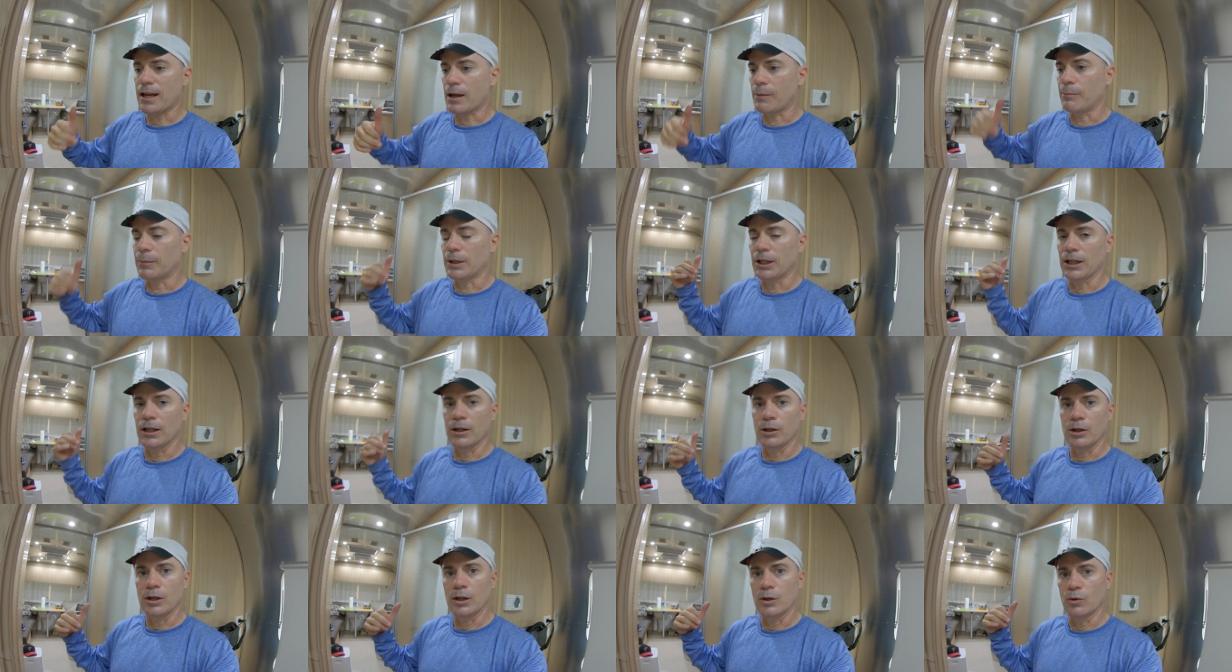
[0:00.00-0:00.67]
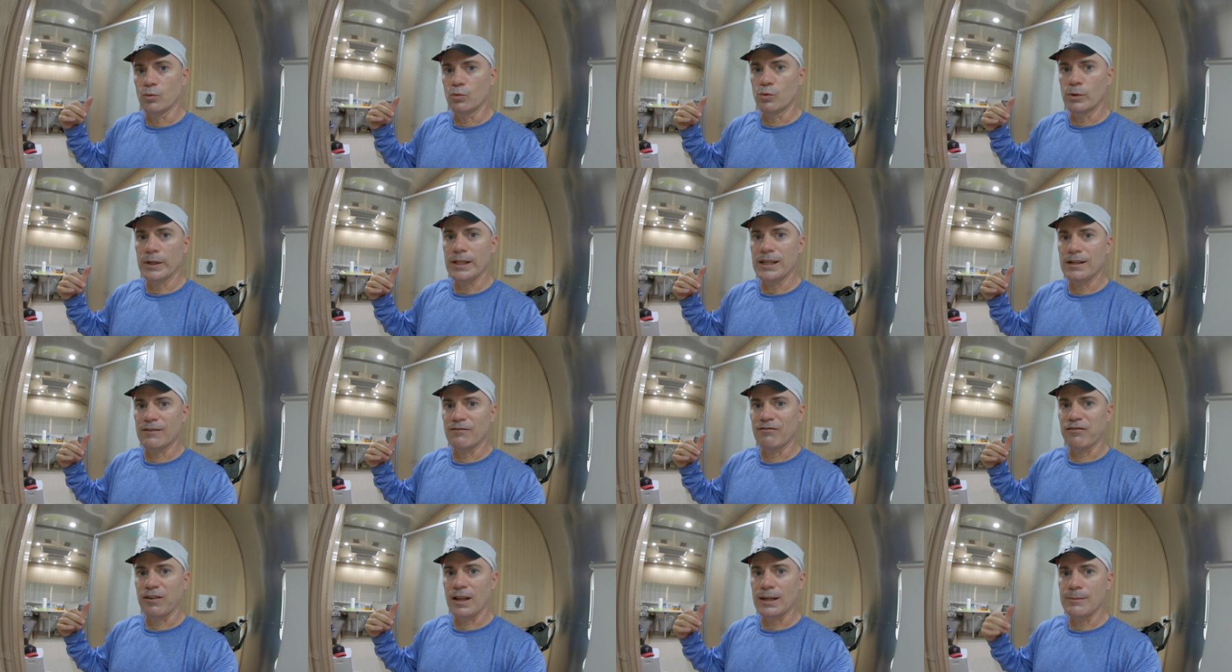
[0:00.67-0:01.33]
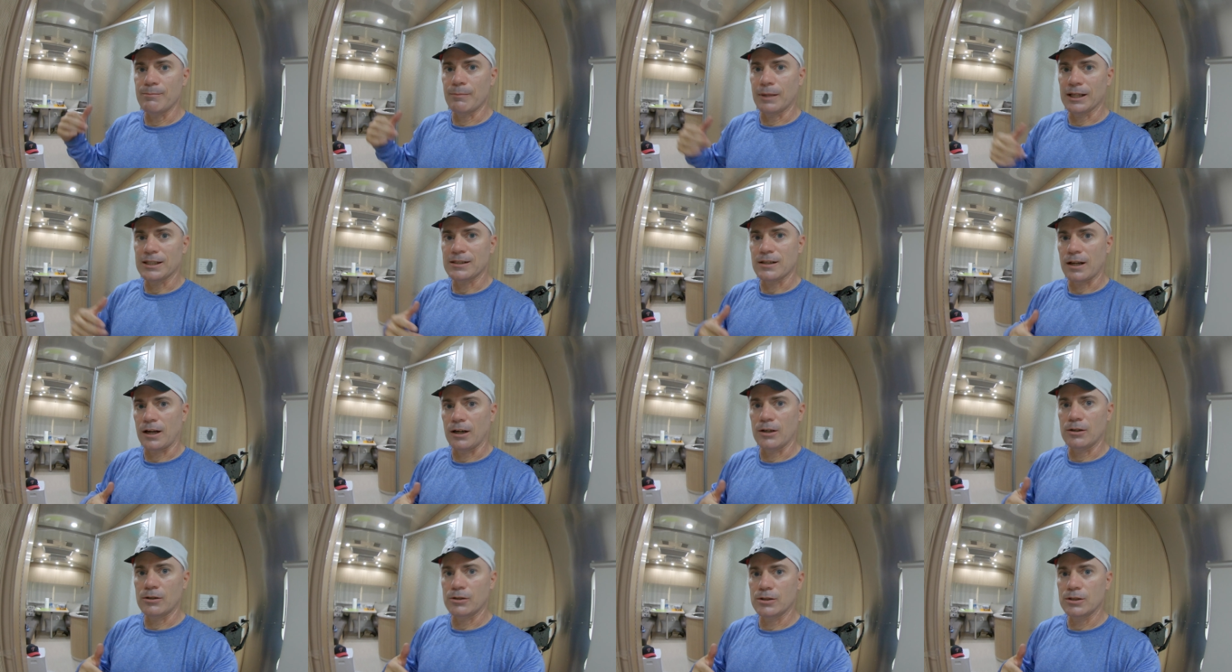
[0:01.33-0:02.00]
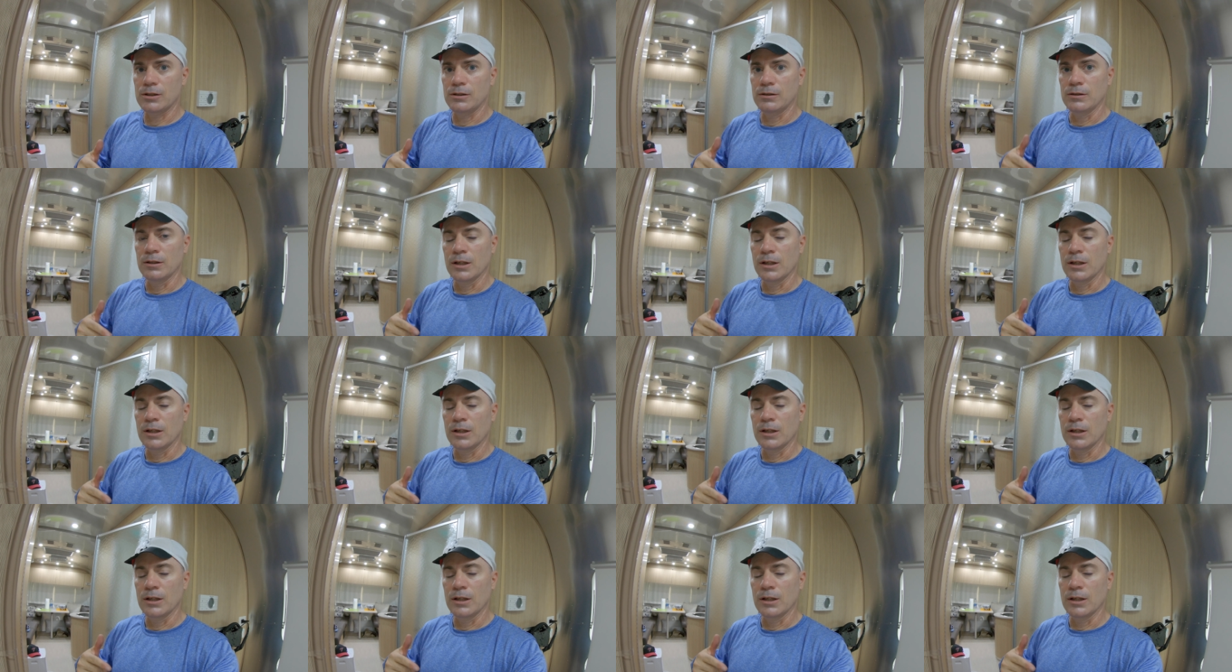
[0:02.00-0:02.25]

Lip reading: I'm going to reinflate my tire